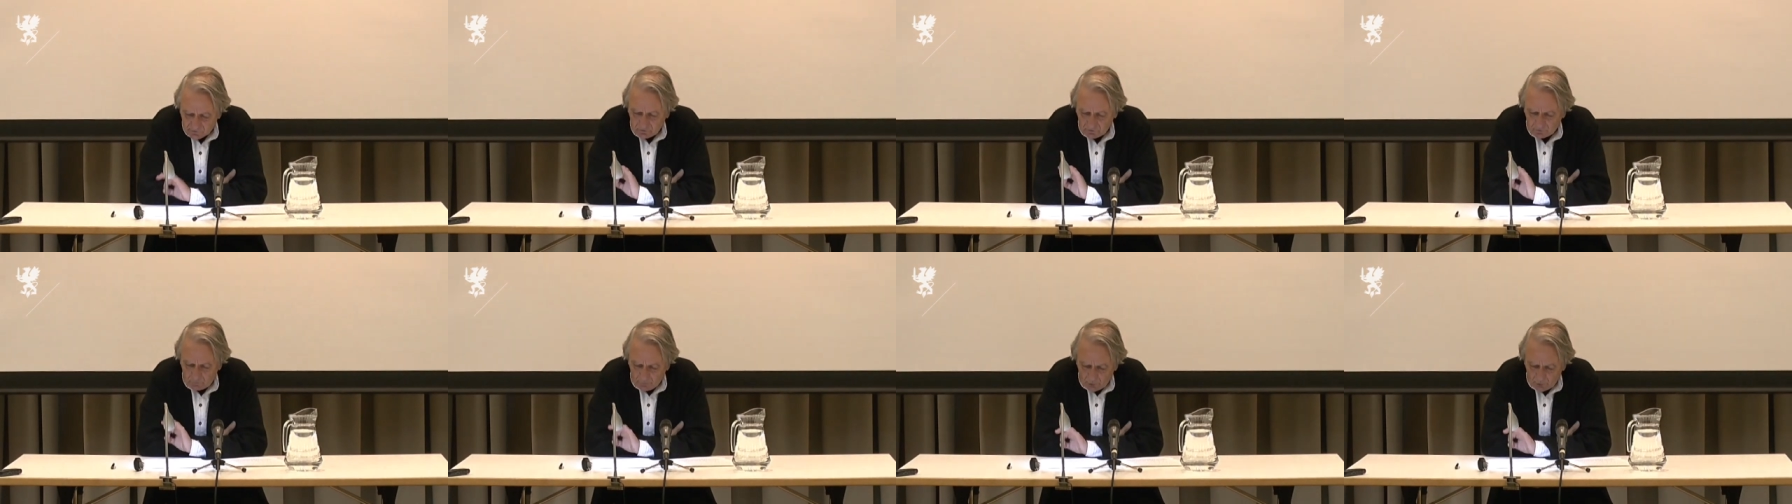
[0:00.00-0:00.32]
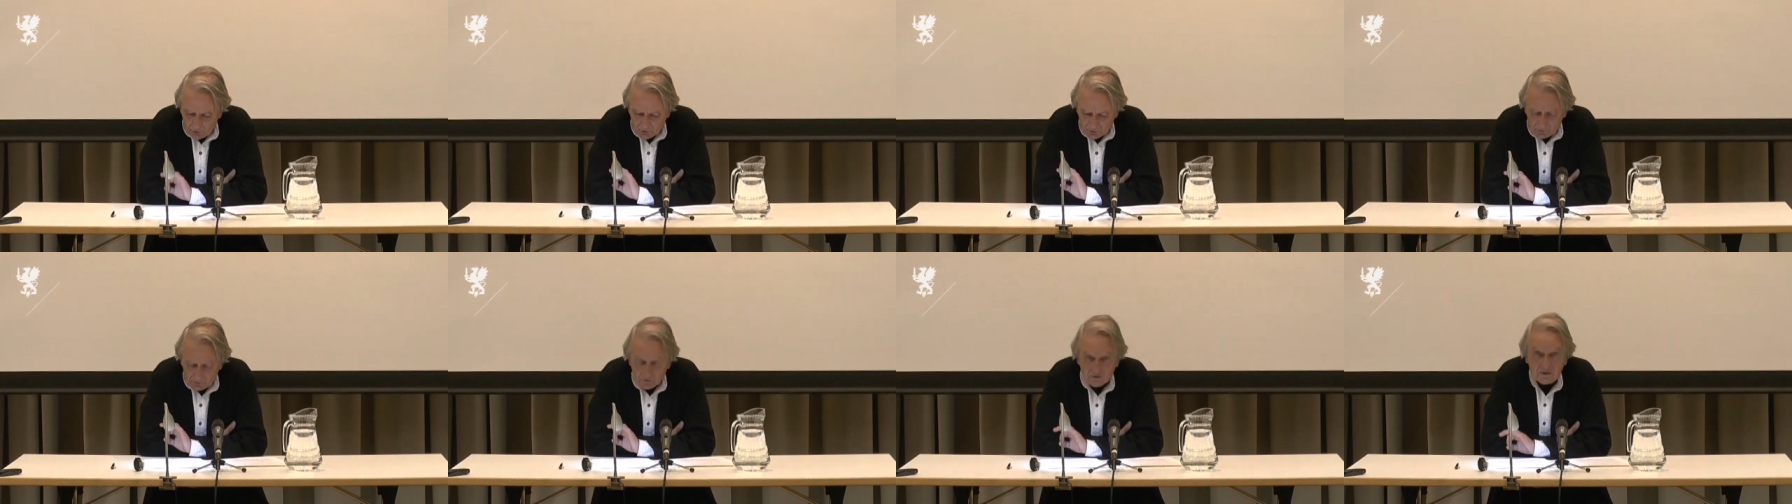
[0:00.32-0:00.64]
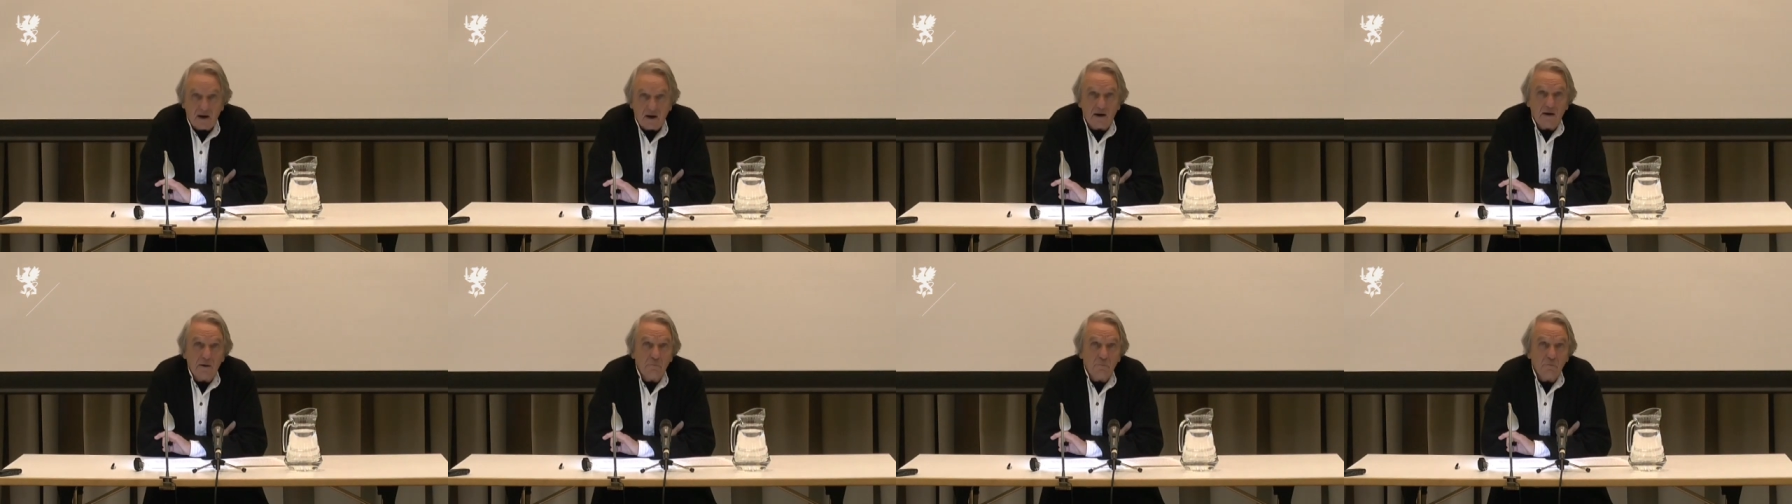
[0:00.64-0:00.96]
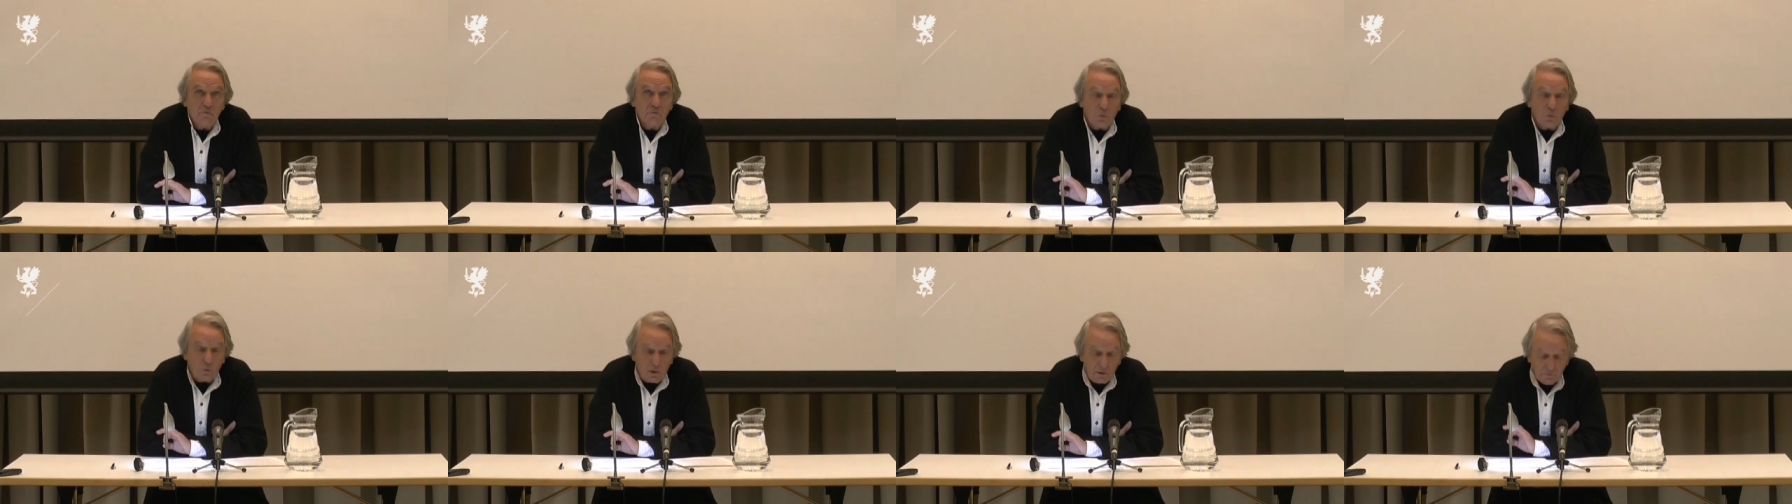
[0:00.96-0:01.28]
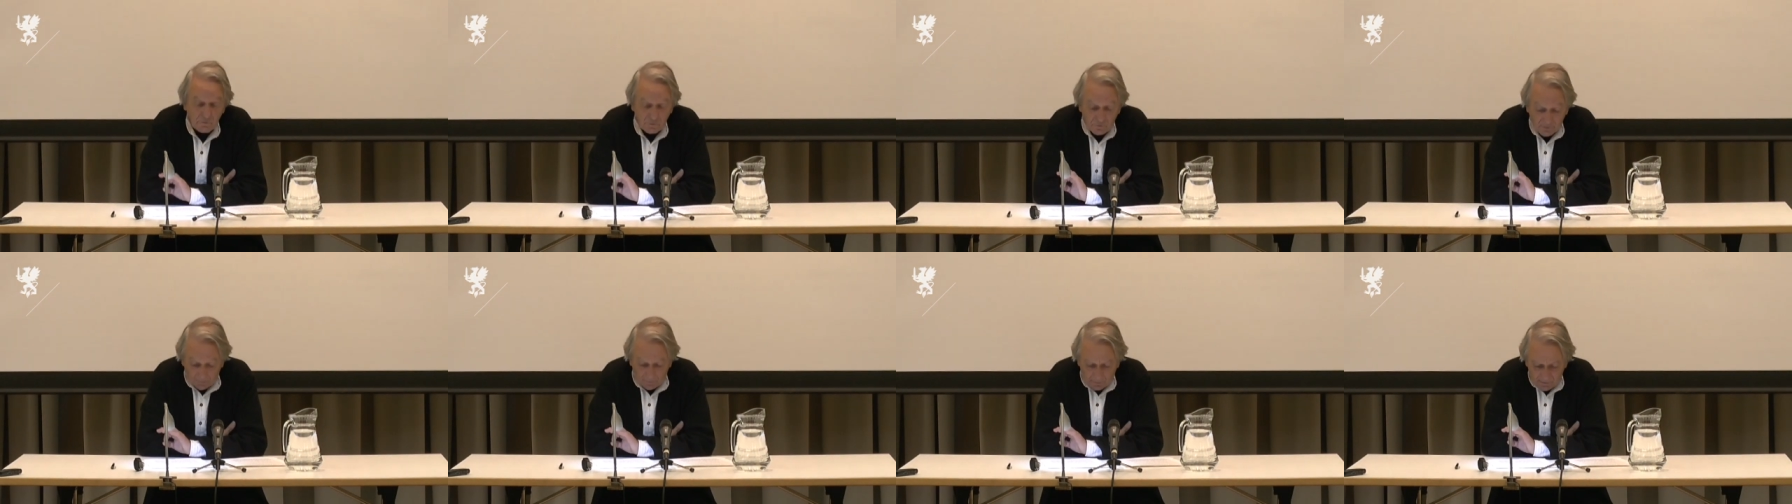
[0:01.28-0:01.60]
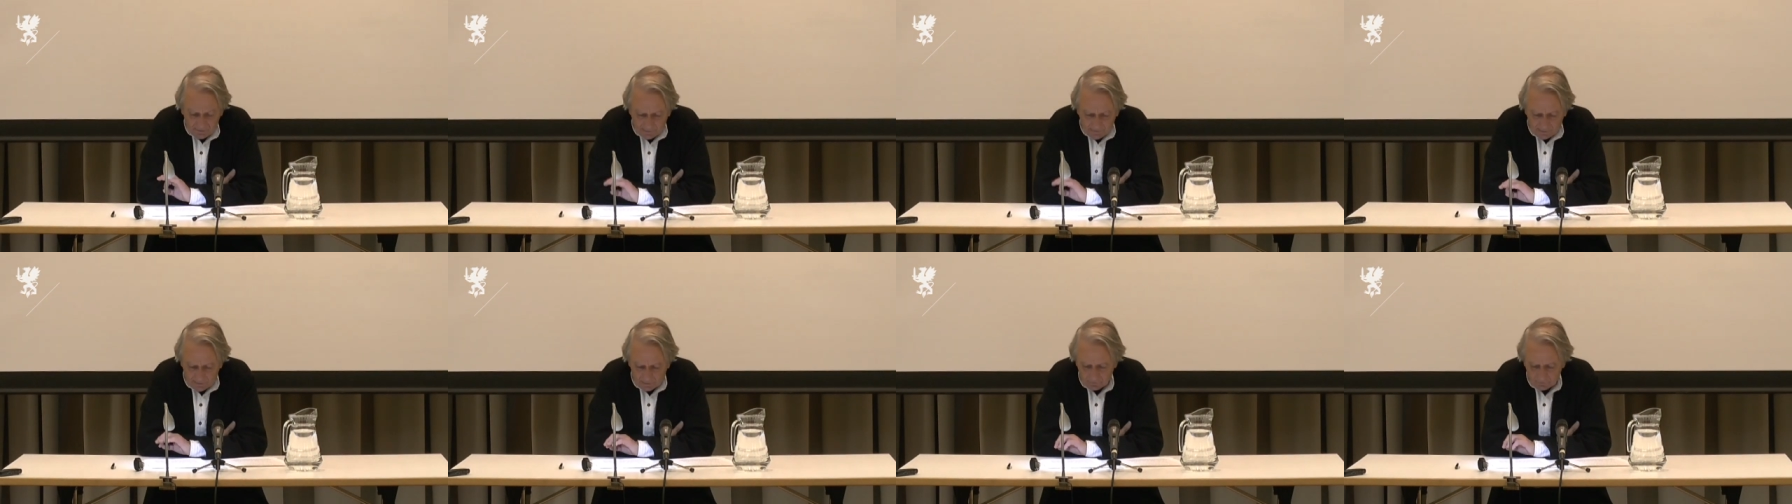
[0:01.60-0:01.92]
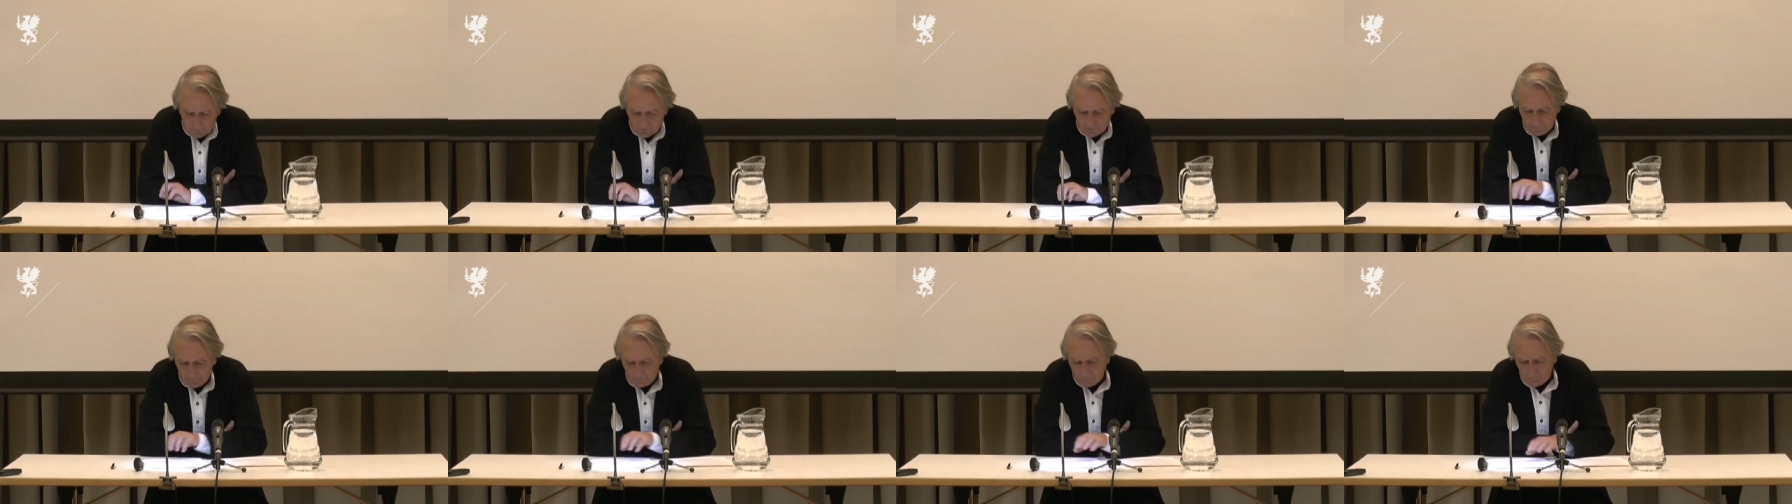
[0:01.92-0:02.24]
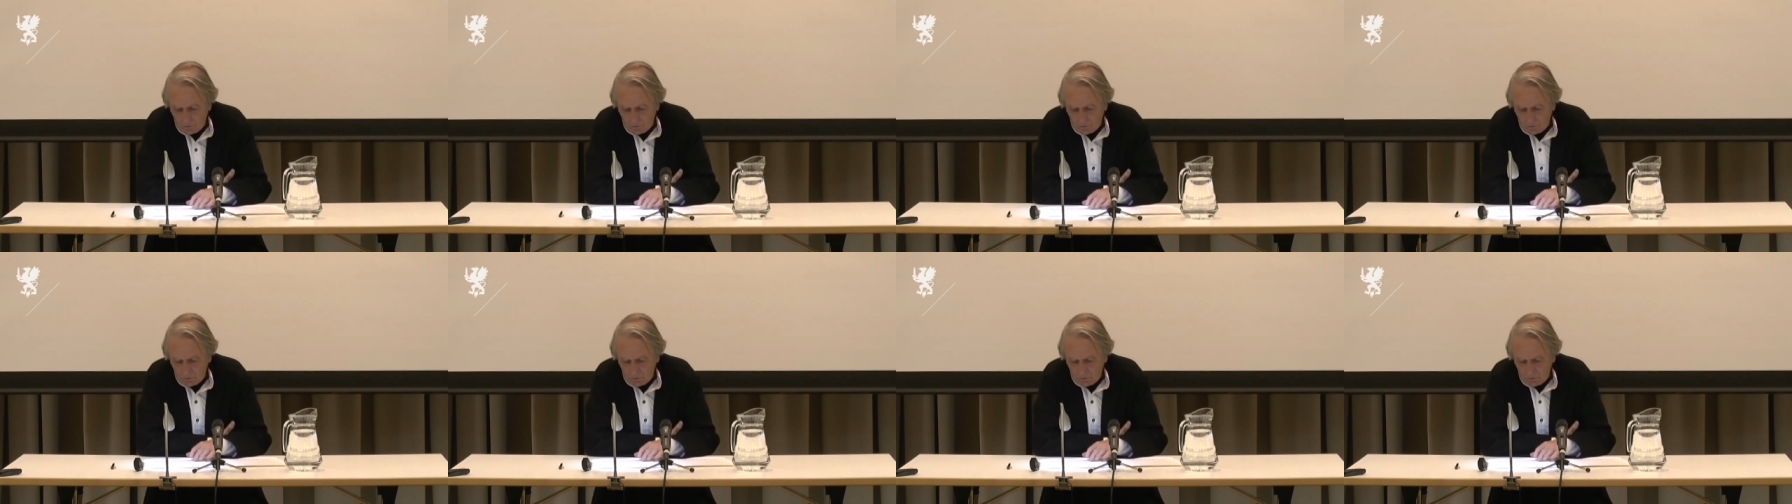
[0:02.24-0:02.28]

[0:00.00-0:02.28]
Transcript: of modern times with themselves.